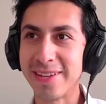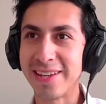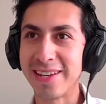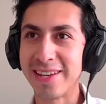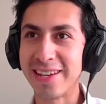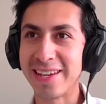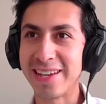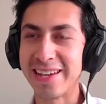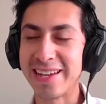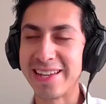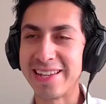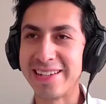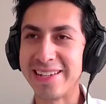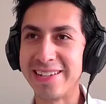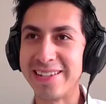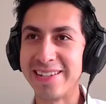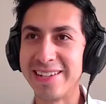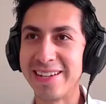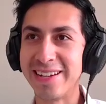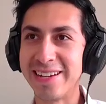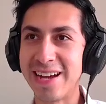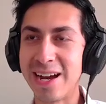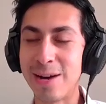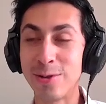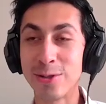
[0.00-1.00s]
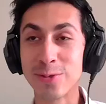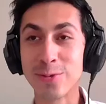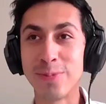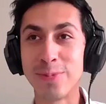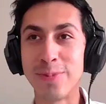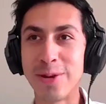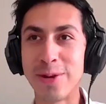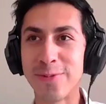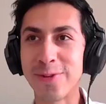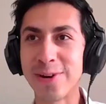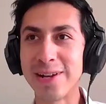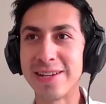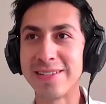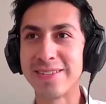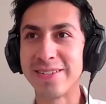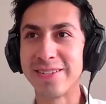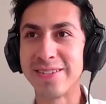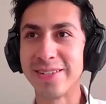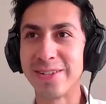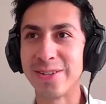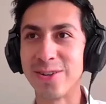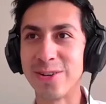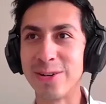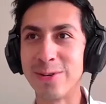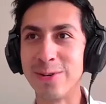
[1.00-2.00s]
And I was with my friends.
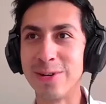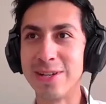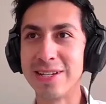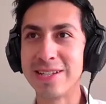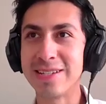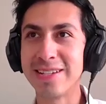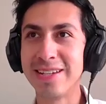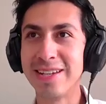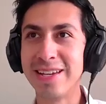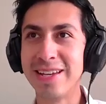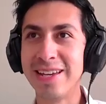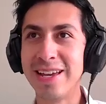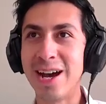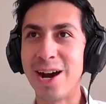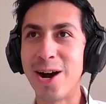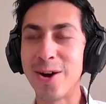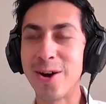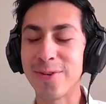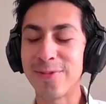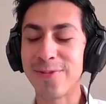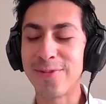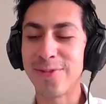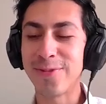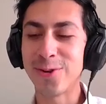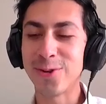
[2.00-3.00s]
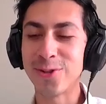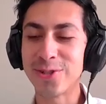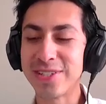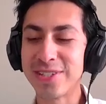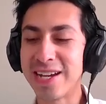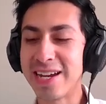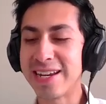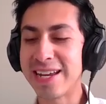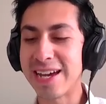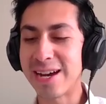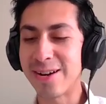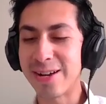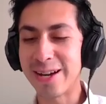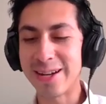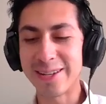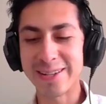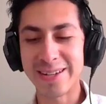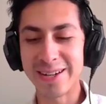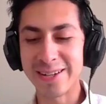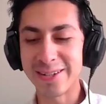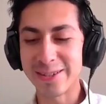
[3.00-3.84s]
You know, it was our first night out.